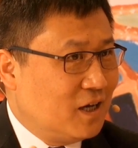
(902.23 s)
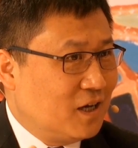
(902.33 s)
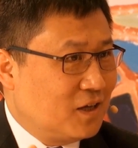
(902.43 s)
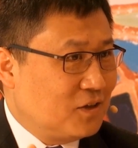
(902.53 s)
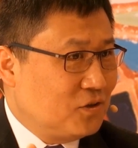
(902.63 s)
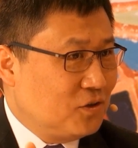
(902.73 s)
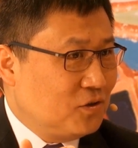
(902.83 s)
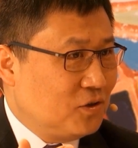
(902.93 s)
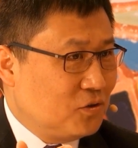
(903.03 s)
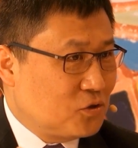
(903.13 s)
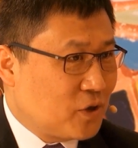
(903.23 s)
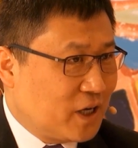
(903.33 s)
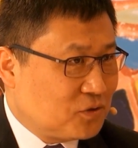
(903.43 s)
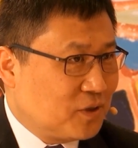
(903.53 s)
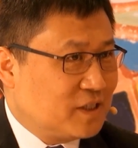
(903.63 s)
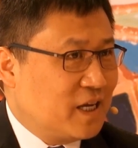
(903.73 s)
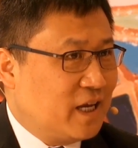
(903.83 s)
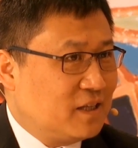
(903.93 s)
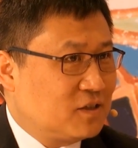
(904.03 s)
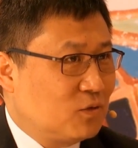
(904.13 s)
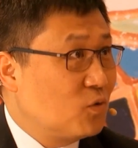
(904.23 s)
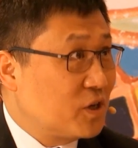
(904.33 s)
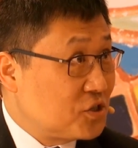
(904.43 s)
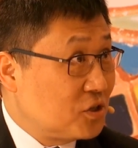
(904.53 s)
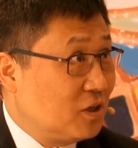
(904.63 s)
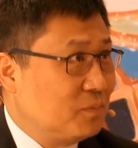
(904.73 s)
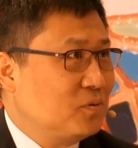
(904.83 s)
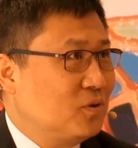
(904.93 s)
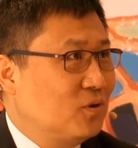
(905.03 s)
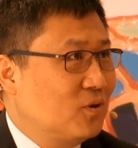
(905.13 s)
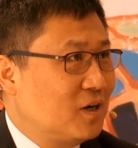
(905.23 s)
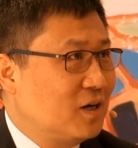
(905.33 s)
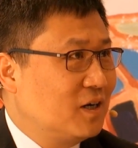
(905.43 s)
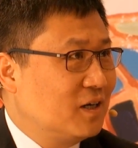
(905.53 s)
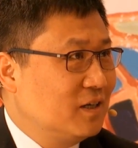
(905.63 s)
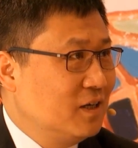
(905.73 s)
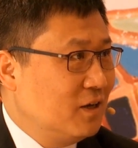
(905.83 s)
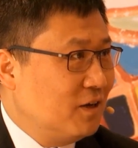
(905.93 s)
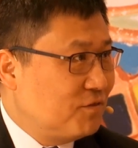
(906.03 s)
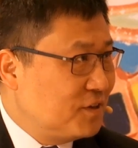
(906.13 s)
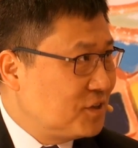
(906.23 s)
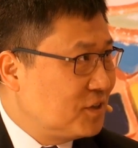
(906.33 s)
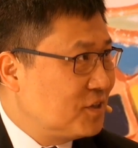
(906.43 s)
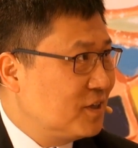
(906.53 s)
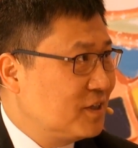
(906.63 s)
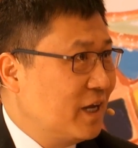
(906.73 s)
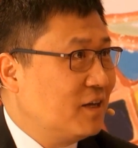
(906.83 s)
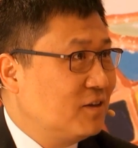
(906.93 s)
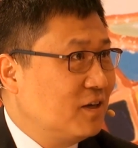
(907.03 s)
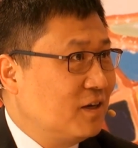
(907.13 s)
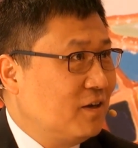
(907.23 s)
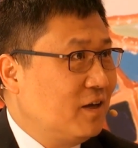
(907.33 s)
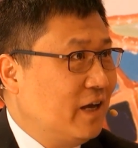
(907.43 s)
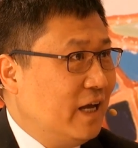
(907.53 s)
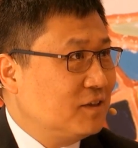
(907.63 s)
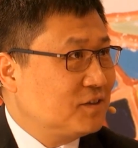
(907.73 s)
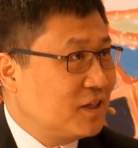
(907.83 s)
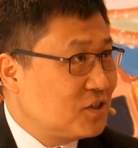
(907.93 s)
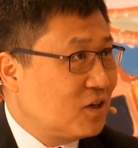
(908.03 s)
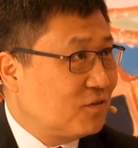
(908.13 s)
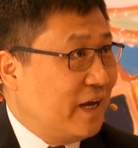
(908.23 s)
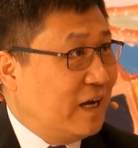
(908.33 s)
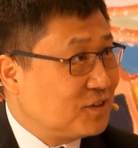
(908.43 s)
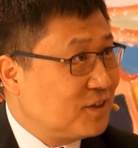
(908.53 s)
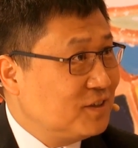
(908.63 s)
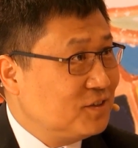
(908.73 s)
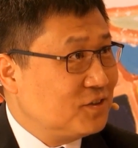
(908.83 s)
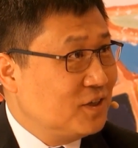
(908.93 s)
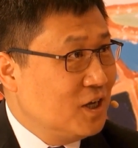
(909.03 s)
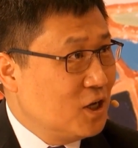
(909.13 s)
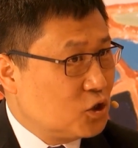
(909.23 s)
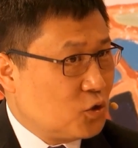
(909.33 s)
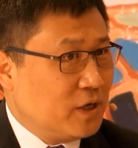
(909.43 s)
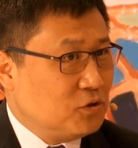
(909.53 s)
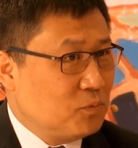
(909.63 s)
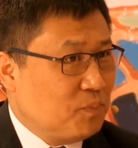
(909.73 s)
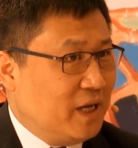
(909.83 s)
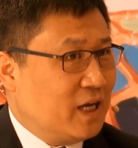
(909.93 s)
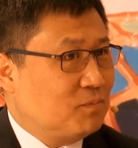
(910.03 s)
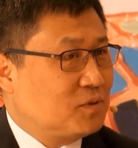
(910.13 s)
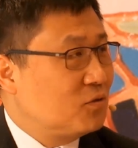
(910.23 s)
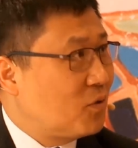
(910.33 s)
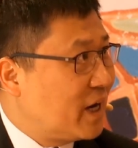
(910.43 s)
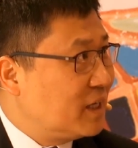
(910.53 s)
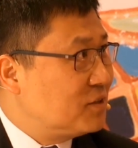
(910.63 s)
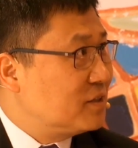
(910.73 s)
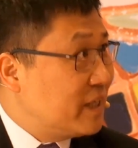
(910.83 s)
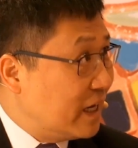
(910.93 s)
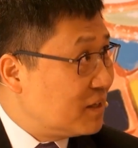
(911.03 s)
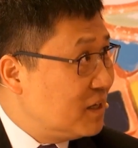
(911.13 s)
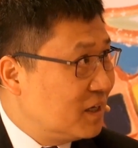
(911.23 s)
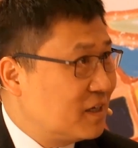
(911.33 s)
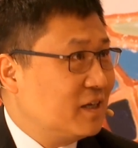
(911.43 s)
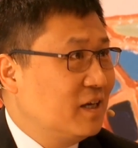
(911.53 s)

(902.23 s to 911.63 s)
uh, you try to attend a workshop or uh, visit the other center of excellence. Try to pick up the right technique